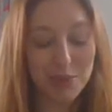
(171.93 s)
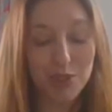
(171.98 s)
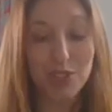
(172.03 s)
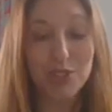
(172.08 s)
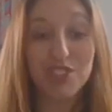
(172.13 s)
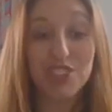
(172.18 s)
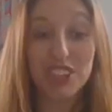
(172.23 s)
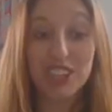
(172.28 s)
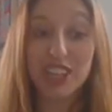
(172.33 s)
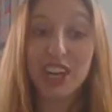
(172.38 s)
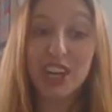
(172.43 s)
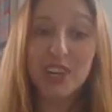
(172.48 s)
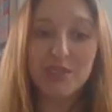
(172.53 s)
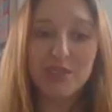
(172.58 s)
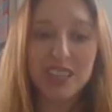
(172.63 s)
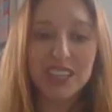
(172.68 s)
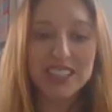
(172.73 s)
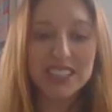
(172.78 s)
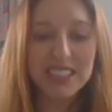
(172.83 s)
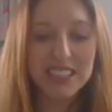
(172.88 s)
not during
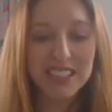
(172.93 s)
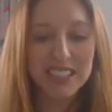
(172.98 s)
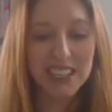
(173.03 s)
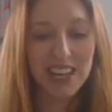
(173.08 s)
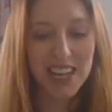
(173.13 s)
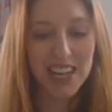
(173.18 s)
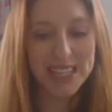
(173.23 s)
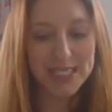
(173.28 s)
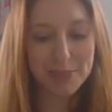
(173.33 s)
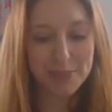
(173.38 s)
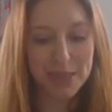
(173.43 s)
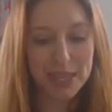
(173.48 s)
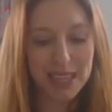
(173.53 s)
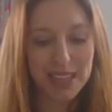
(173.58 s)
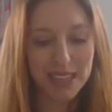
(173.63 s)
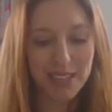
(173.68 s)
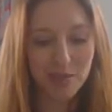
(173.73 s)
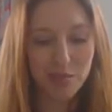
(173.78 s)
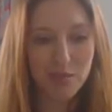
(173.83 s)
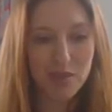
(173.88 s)
COVID, I'd
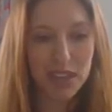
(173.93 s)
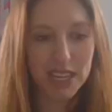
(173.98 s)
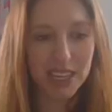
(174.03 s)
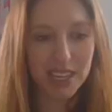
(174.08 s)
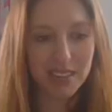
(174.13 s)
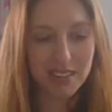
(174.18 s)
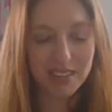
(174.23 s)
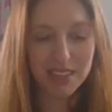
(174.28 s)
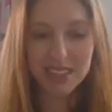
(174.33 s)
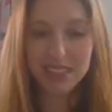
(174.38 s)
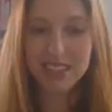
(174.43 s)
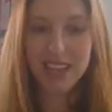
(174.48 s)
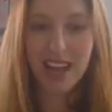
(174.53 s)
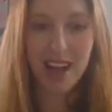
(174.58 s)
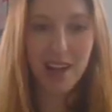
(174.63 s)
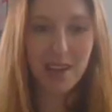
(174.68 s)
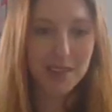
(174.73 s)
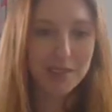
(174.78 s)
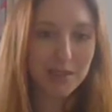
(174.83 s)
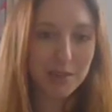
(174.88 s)
be running across
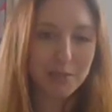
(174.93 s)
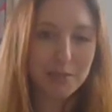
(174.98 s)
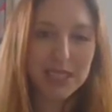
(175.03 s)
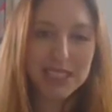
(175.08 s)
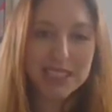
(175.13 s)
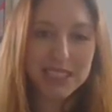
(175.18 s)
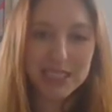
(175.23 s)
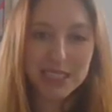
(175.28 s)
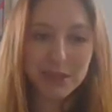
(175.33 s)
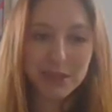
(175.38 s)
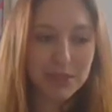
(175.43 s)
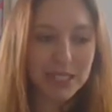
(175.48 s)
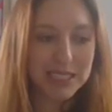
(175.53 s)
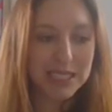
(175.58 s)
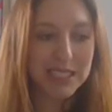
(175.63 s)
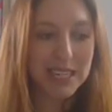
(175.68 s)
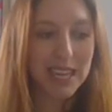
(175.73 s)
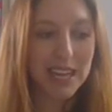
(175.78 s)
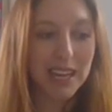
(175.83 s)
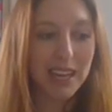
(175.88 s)
town from meeting to
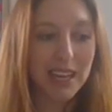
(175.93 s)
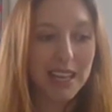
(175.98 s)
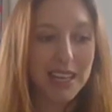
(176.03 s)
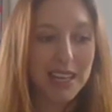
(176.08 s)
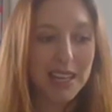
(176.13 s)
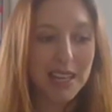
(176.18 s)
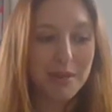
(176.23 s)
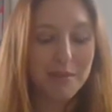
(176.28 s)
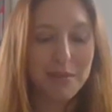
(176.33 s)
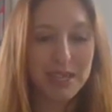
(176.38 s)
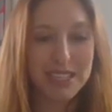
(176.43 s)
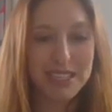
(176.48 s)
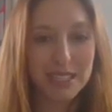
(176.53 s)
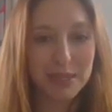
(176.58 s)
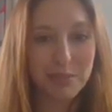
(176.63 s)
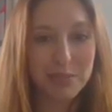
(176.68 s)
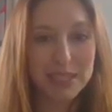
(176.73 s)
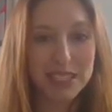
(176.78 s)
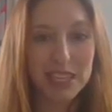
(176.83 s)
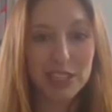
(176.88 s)
meeting,
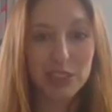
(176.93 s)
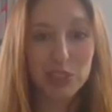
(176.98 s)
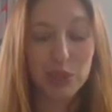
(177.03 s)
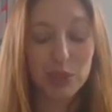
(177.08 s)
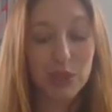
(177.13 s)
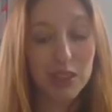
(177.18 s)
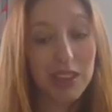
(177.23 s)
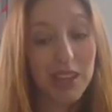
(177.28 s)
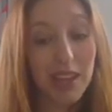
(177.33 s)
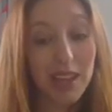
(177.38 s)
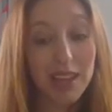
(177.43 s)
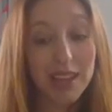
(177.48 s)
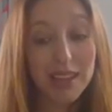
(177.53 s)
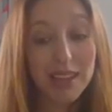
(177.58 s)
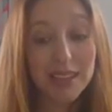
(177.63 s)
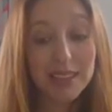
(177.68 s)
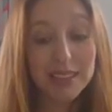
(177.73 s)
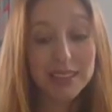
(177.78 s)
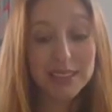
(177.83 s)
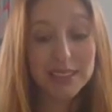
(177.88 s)
meeting potential
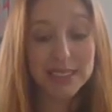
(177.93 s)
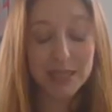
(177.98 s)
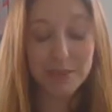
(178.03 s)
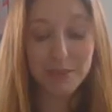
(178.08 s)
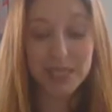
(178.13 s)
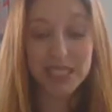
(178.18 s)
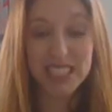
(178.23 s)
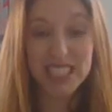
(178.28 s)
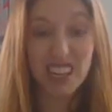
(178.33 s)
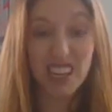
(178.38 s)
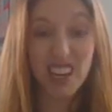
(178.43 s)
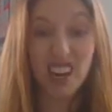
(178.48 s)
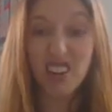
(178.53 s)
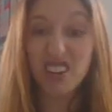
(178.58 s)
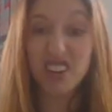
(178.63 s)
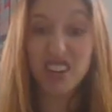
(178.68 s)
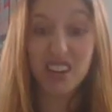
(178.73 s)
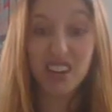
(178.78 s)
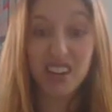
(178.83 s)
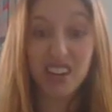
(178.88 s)
clients, meeting
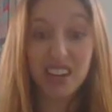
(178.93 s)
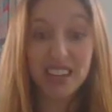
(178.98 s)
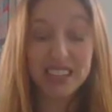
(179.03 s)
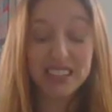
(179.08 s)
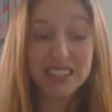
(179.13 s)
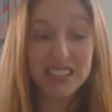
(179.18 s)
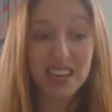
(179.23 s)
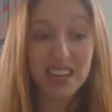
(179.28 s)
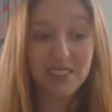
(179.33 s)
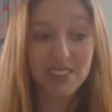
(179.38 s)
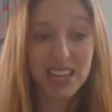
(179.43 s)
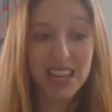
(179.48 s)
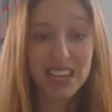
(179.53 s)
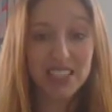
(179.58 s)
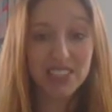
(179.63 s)
current clients to have